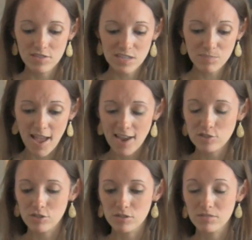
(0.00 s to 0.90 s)
These
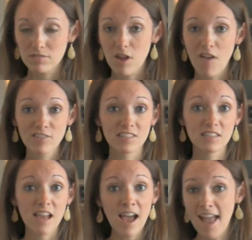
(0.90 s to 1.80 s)
bags are obviously
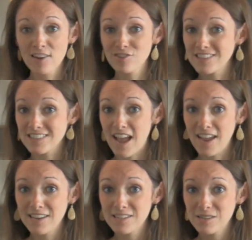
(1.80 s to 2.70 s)
not actually
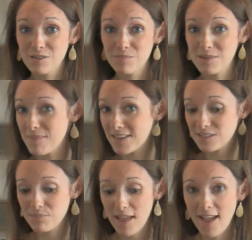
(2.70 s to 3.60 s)
designed to be
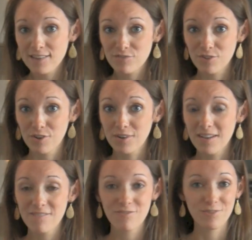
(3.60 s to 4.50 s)
medicine bags
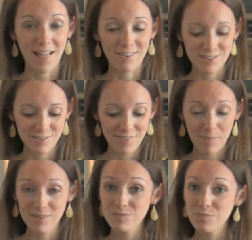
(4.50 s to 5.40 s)
for food allergy
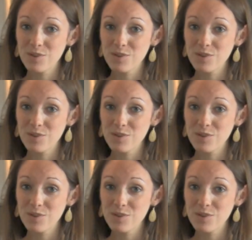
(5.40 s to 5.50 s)
families.